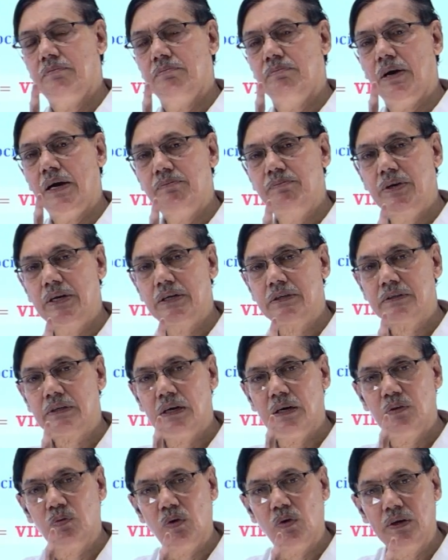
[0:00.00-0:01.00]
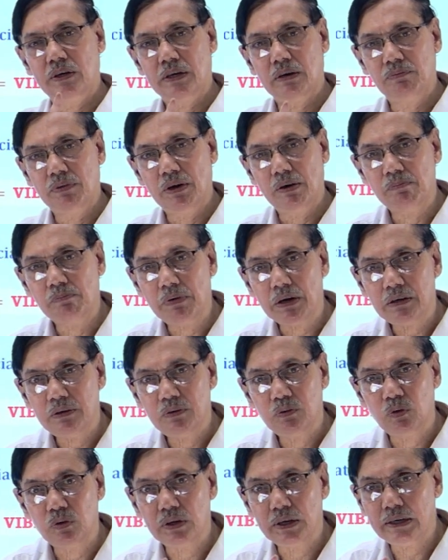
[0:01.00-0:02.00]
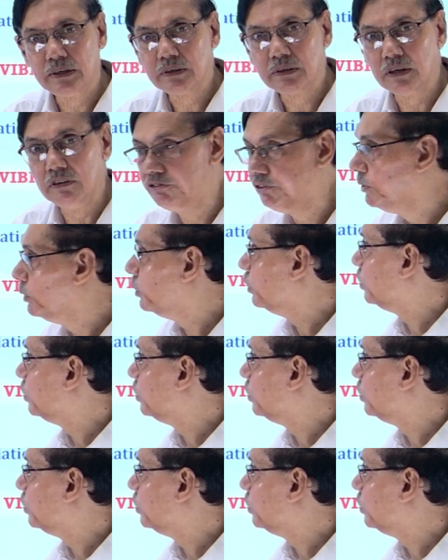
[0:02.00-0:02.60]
vibrational quantum number. Don't get confused